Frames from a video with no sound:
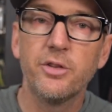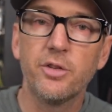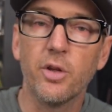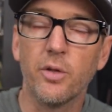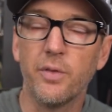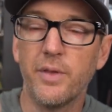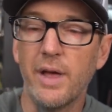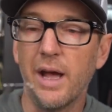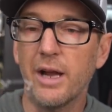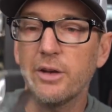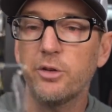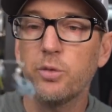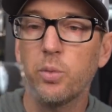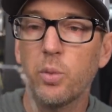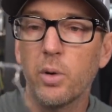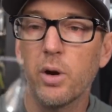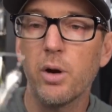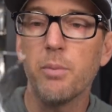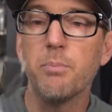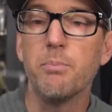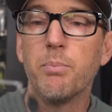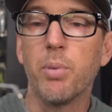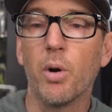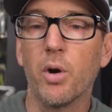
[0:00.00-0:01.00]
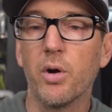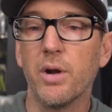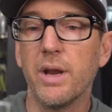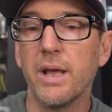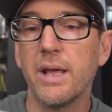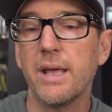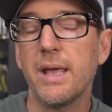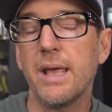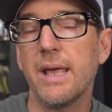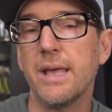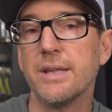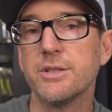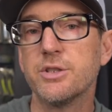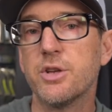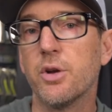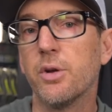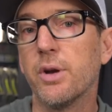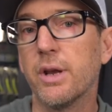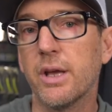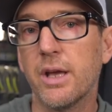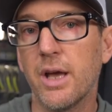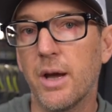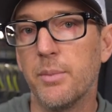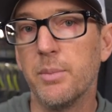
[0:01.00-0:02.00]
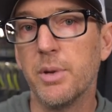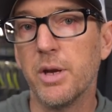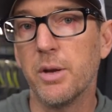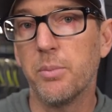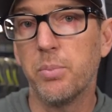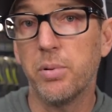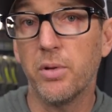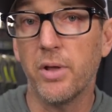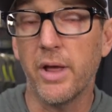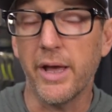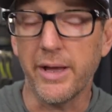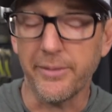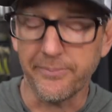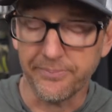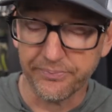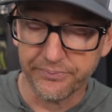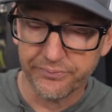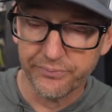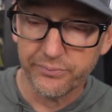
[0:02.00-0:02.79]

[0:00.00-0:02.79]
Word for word: So that's where burning is going to come into play.